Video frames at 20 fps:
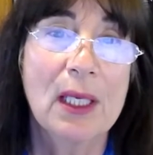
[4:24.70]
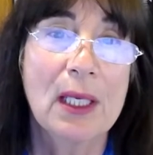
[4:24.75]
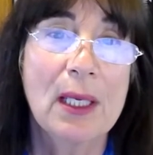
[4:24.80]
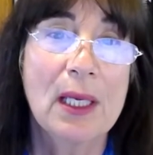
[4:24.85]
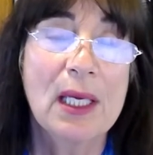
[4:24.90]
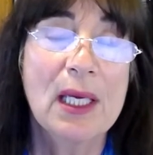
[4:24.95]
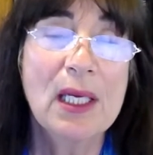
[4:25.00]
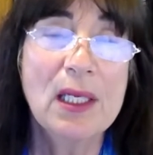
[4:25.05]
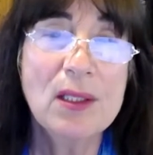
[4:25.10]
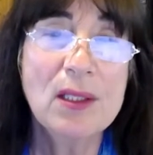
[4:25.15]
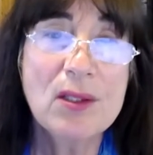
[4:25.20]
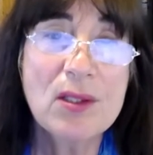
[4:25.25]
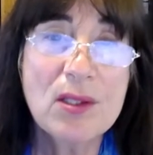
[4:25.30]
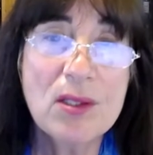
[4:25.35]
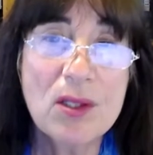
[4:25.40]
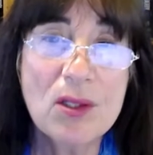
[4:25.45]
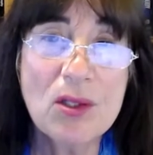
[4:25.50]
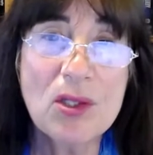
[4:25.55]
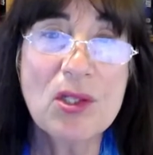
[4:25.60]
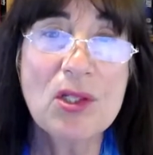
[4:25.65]

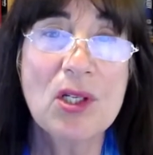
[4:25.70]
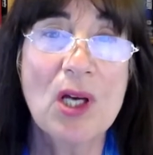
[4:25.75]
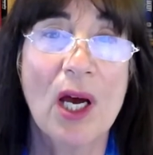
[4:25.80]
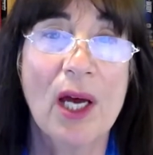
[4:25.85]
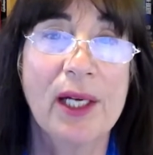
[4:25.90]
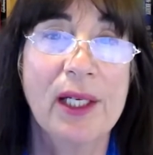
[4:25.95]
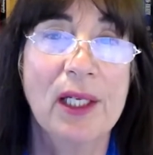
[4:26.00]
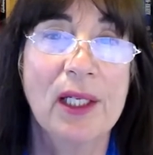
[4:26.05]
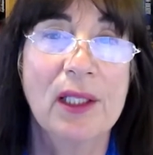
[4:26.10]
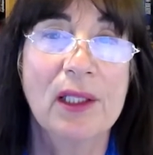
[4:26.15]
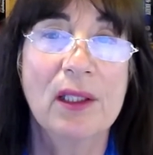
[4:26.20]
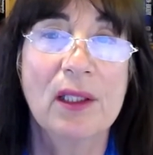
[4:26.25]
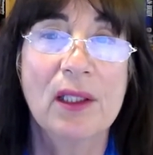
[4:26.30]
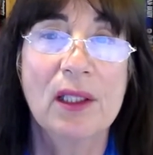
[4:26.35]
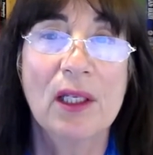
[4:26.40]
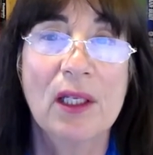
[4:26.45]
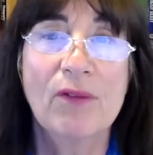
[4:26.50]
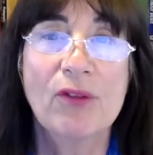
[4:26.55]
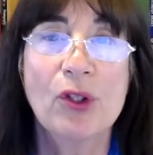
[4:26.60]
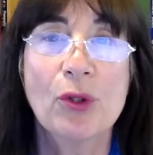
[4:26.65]
Insist on it.
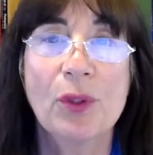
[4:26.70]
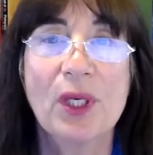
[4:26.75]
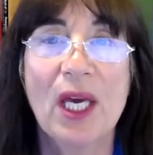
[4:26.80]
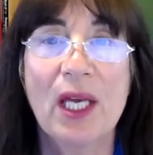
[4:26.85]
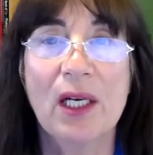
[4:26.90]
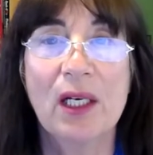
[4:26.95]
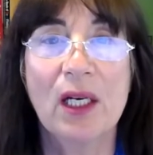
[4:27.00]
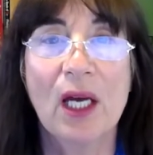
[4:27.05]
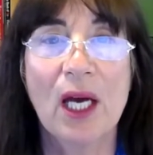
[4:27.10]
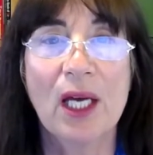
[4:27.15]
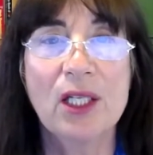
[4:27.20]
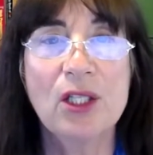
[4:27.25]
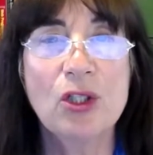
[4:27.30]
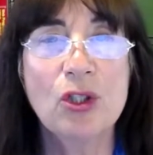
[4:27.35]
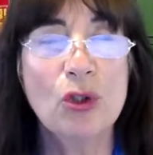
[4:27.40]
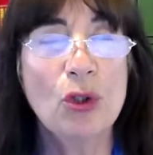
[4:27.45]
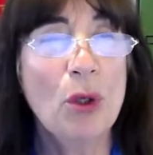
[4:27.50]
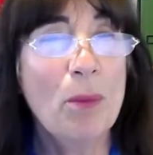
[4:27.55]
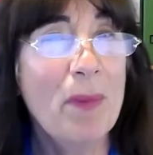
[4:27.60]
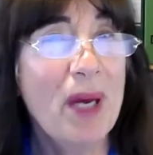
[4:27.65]
If you get an
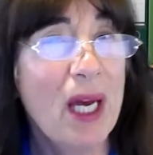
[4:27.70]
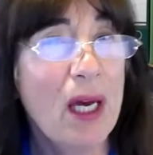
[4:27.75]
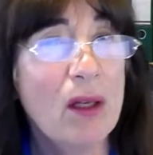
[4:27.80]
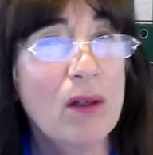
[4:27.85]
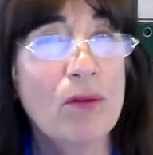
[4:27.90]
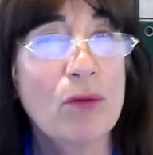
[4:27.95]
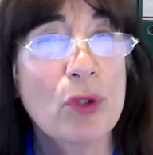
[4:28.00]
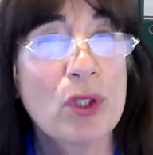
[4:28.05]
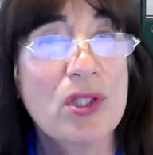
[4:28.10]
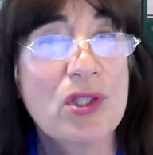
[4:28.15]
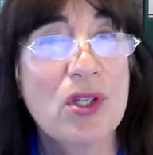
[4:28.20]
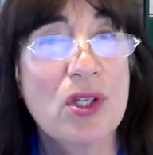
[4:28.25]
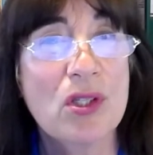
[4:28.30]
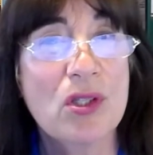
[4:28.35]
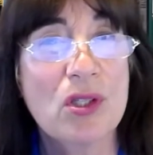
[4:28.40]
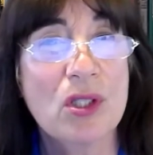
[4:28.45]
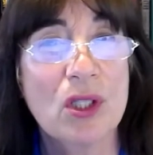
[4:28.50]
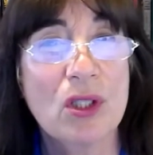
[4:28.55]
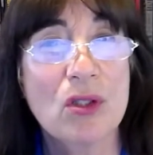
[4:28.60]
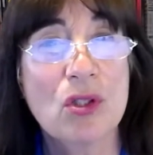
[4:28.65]
undue amount of
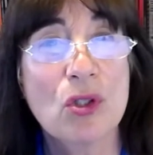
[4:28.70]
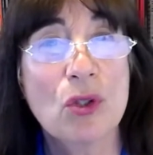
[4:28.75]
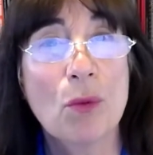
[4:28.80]
resistance,